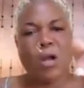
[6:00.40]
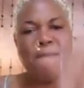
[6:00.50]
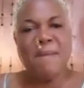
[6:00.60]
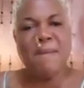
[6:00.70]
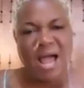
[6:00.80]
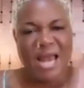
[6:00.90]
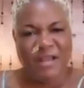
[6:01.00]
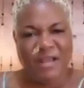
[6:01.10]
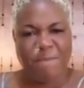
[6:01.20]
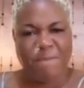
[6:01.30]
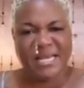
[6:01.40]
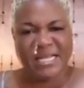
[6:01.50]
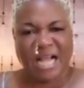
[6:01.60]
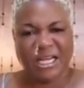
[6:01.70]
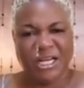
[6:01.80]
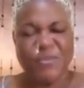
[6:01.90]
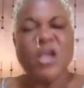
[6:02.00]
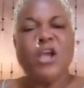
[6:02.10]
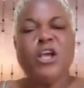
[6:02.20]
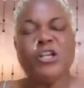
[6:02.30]
Remember I live on TikTok, you know.
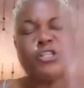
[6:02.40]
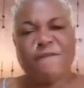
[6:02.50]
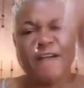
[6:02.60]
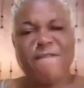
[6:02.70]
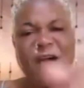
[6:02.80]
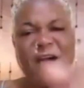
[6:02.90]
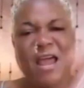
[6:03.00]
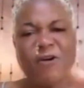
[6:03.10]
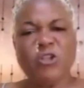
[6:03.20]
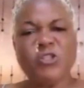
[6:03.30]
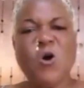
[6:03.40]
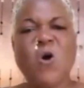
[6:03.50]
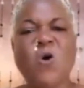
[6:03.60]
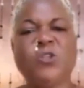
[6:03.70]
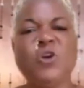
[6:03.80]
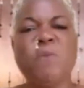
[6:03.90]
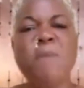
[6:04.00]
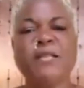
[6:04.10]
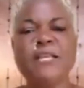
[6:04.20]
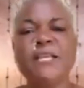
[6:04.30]
So if it's a follower, go suck out your
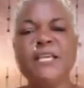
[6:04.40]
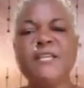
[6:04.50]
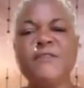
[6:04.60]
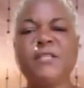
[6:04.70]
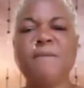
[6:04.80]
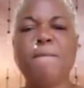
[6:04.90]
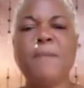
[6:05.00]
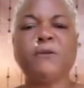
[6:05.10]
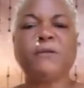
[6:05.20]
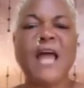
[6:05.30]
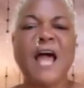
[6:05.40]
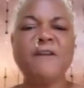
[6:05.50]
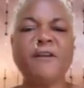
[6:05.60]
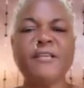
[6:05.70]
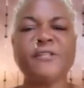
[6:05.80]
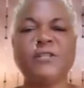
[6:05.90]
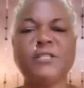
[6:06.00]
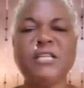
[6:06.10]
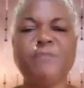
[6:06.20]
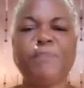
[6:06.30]
mama thinking dirty blood clot. No kiss
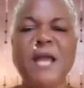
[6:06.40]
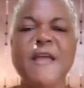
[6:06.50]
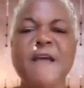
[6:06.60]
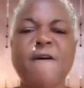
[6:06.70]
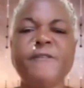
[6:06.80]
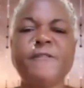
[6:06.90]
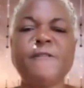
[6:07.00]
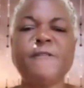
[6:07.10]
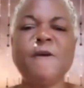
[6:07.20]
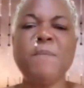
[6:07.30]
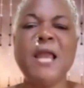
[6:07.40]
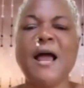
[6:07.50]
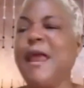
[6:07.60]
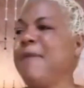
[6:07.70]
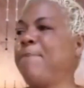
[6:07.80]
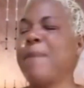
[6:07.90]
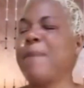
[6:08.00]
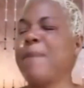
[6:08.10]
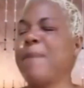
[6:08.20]
not eat body. Go suck me like a lollipop.